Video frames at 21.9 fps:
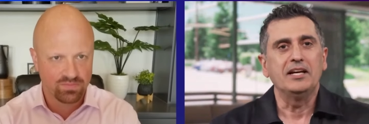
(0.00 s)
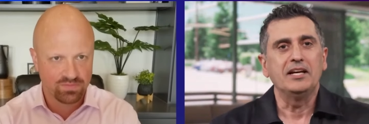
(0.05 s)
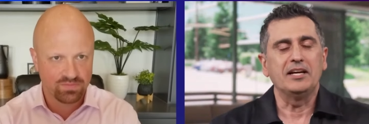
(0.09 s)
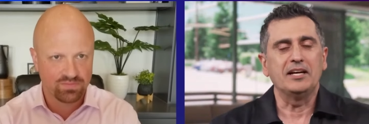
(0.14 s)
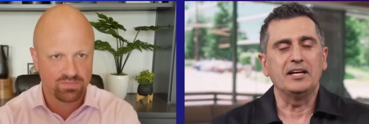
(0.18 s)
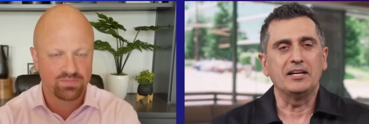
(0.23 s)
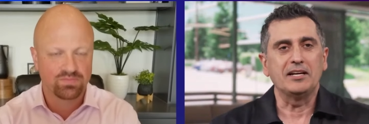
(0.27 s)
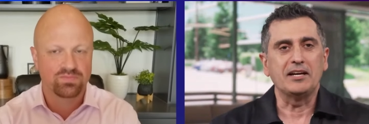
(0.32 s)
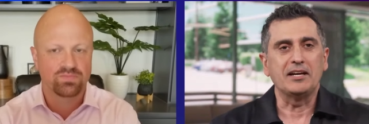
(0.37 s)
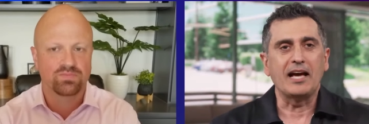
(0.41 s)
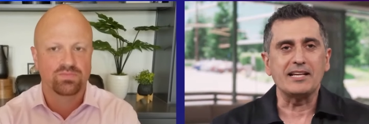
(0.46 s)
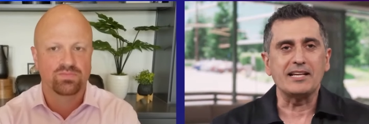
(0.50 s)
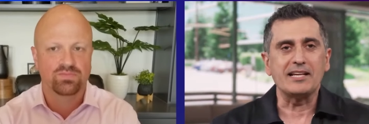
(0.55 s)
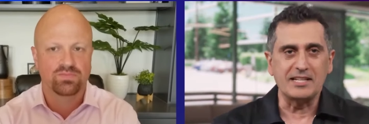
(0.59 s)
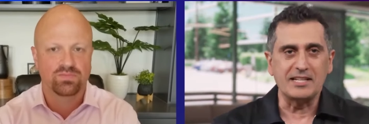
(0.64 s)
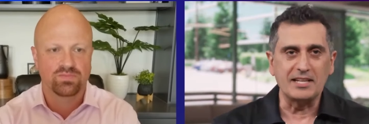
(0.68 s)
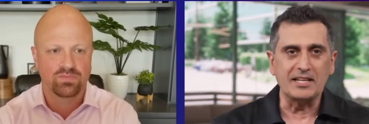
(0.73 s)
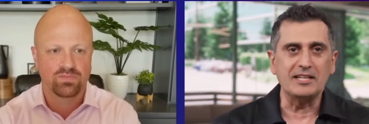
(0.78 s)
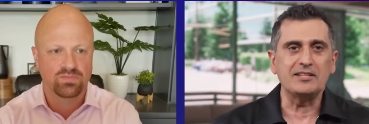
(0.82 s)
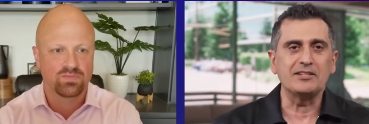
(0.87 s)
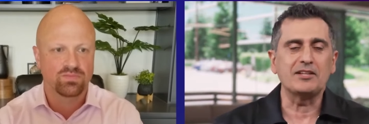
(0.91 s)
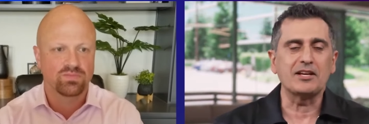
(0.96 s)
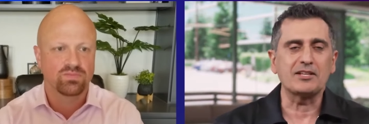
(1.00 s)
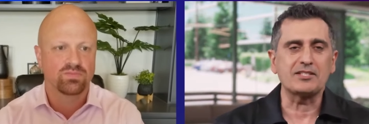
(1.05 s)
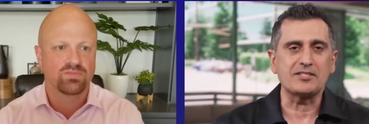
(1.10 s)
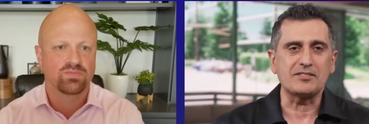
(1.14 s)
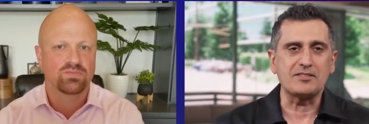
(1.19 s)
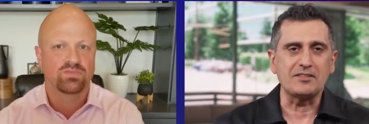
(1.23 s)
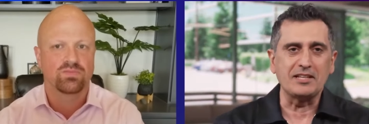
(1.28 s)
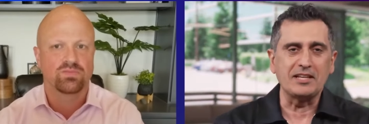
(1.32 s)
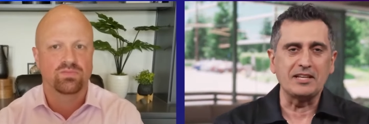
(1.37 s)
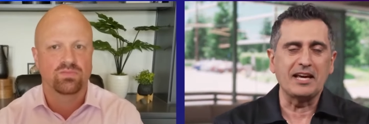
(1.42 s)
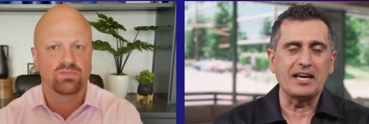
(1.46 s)
Speaker 1: Uh, as an
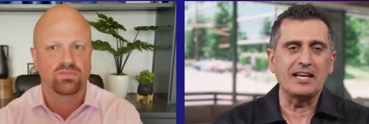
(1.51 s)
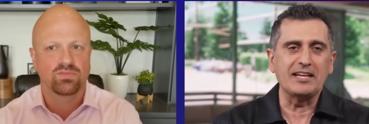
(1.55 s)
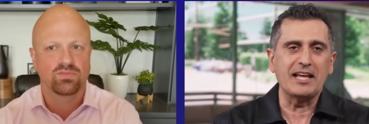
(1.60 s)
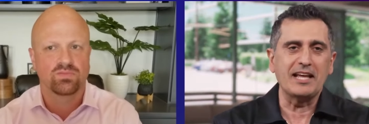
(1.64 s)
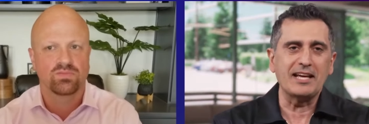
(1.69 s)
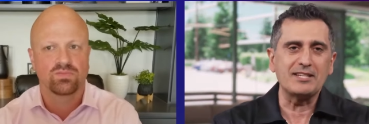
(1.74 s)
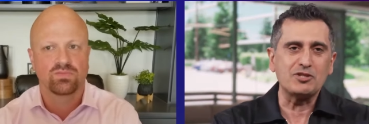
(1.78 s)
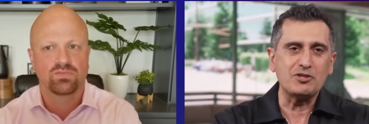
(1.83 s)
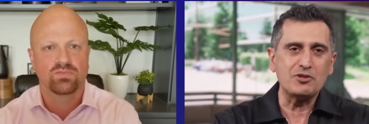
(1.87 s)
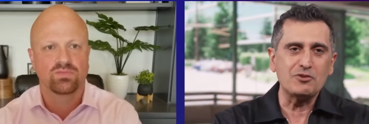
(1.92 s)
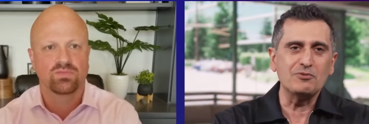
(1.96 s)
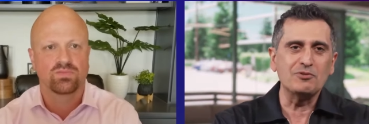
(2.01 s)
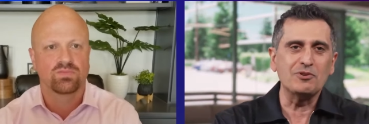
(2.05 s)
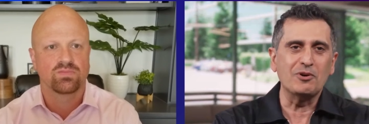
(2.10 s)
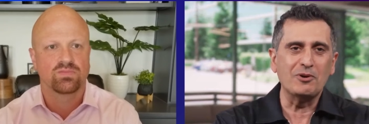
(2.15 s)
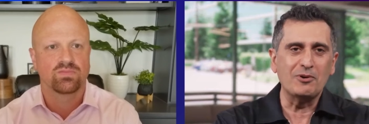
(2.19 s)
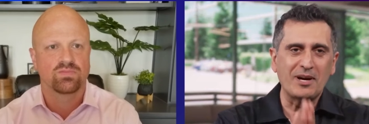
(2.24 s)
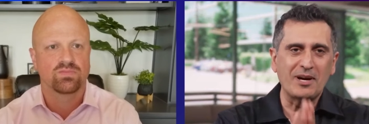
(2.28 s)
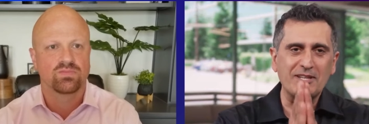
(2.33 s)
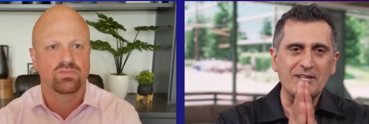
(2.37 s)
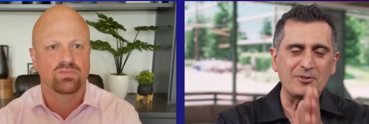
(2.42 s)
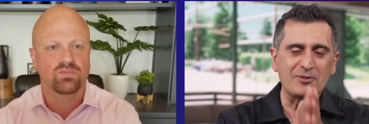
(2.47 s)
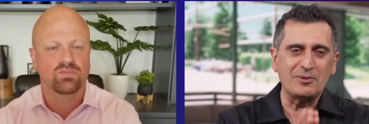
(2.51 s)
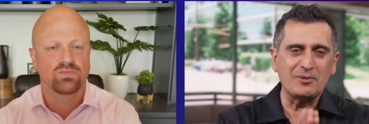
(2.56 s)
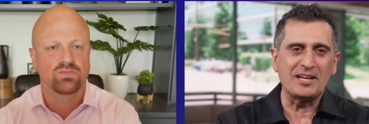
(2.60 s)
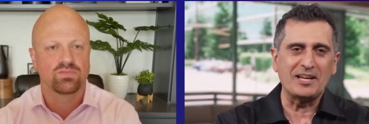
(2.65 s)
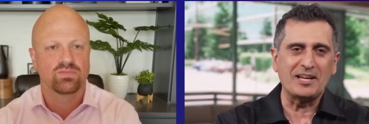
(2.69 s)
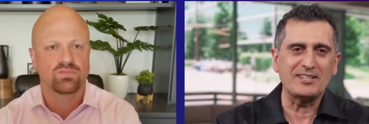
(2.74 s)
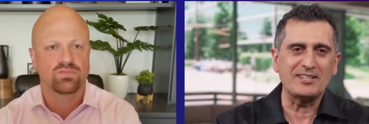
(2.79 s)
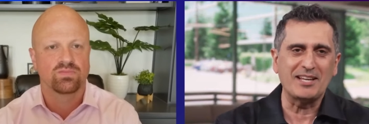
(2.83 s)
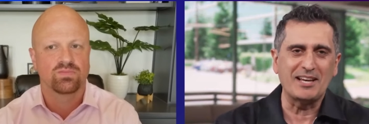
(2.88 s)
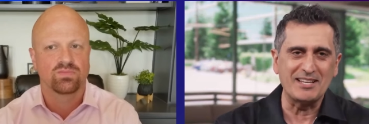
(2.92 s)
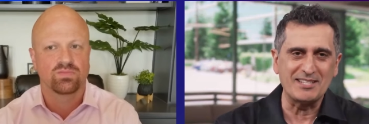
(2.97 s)
industry. And as you know, and you and
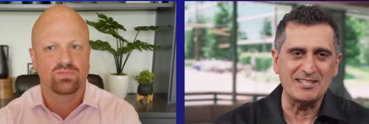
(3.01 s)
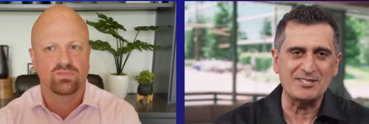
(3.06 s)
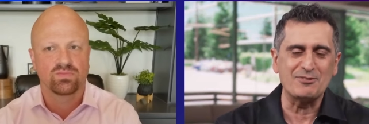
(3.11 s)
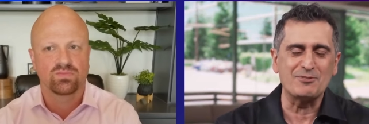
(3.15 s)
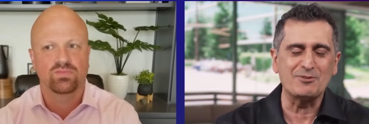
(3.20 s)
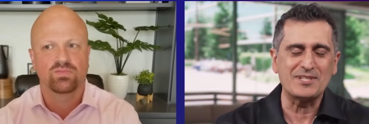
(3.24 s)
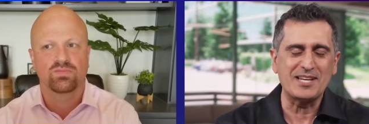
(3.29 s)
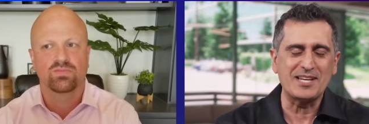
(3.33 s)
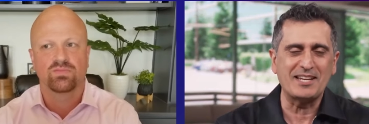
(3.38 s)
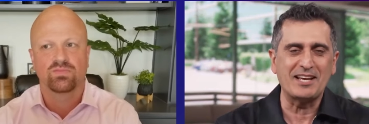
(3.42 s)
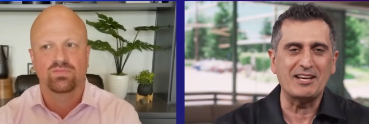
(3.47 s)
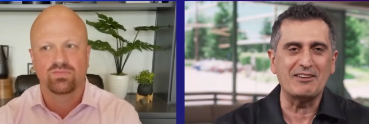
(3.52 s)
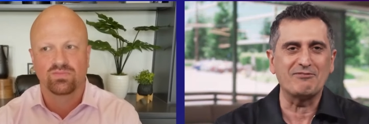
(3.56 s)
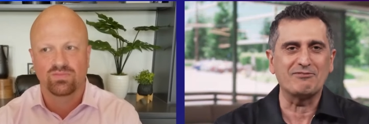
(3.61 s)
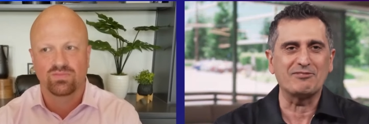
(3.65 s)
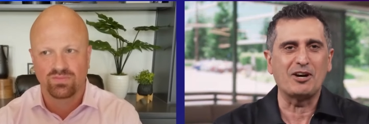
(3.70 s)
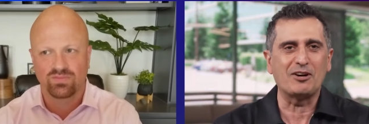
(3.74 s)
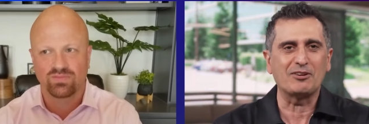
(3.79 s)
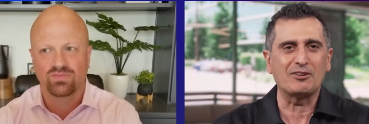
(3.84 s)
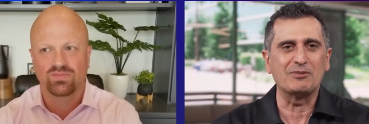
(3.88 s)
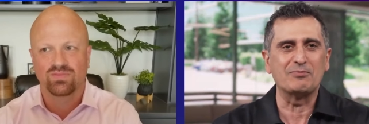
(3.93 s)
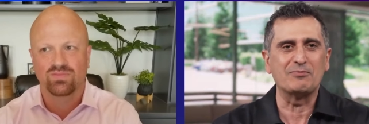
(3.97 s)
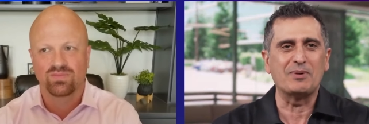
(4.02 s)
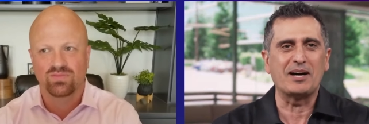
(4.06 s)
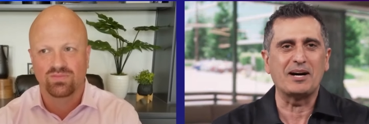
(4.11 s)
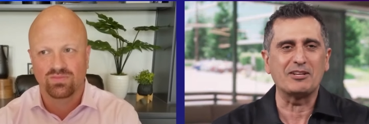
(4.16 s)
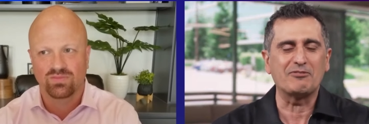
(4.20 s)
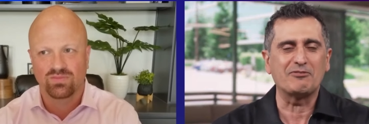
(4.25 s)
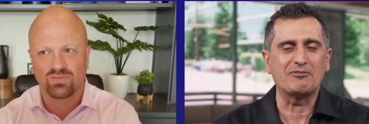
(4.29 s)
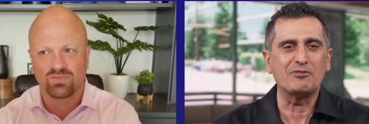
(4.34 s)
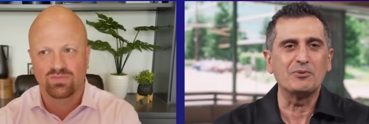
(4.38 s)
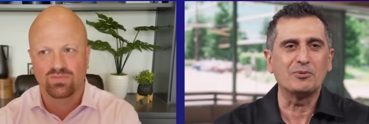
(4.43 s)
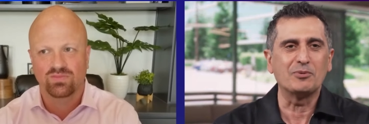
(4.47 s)
I, as you said, have talked about
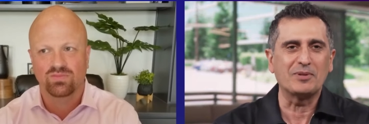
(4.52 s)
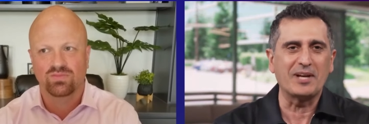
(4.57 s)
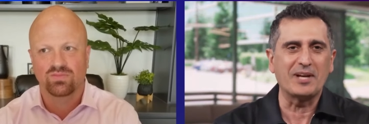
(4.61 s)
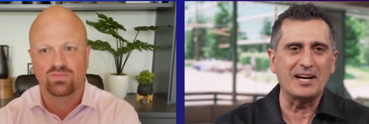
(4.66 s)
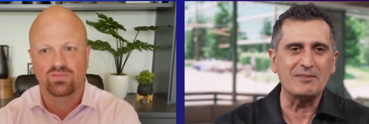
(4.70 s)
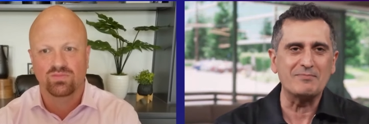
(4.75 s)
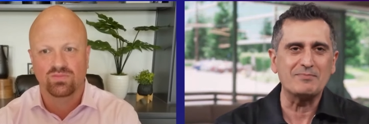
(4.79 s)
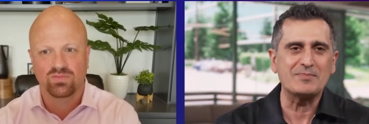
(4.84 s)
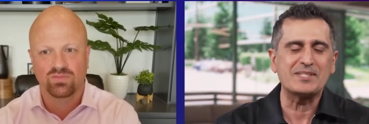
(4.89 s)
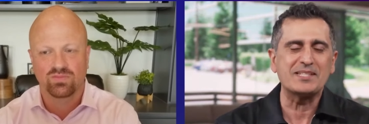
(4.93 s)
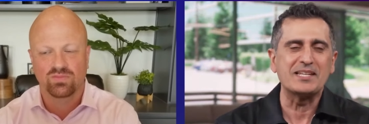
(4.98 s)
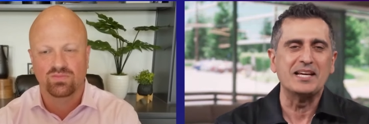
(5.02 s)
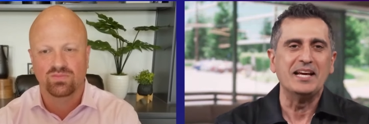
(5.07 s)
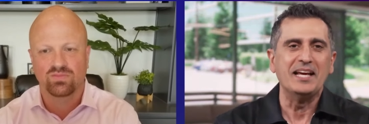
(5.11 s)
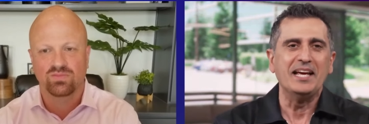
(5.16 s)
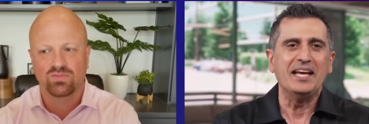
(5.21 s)
it a few times,